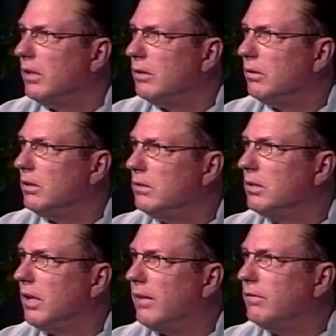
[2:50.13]
through the use
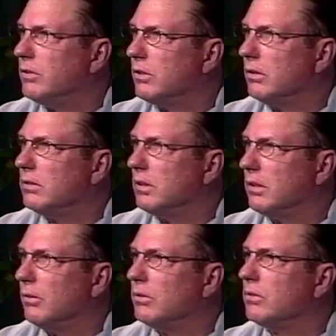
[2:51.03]
of life insurance,
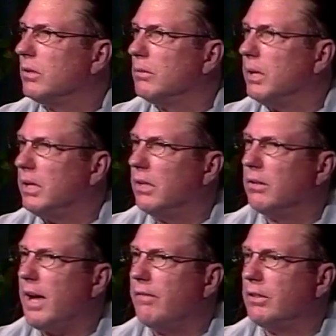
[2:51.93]
and there was uh, many
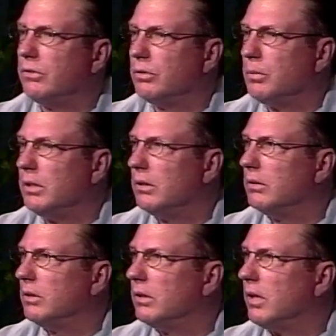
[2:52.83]
other avenues for me
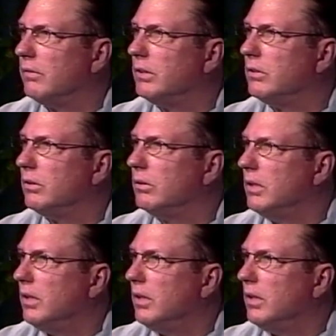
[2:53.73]
to, to delve into,